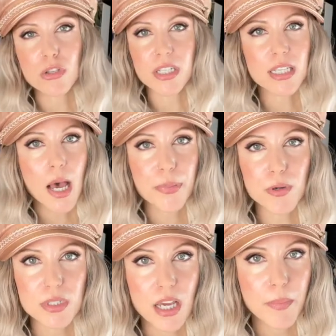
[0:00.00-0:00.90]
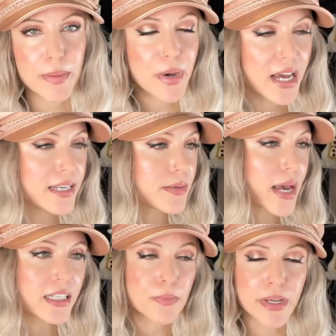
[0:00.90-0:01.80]
the topic was on my mind.
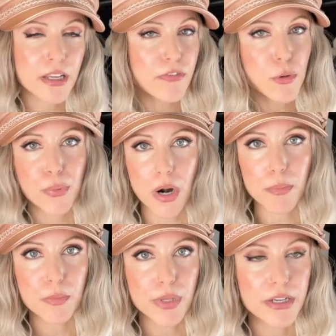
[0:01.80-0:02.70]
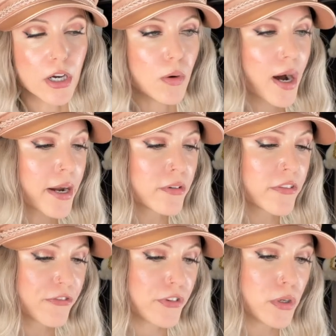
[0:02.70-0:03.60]
As many of you probably know, I
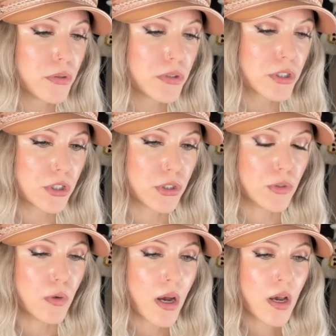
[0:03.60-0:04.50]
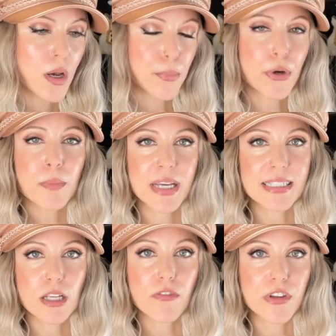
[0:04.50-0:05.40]
refuse to put
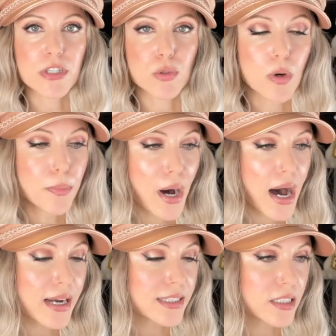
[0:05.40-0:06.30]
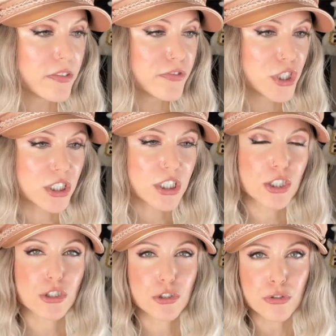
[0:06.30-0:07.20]
myself into a box of just
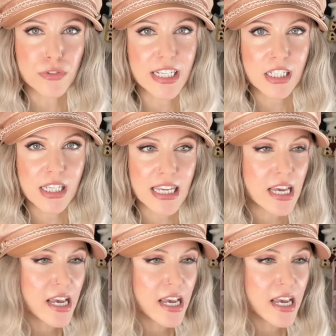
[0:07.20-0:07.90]
strictly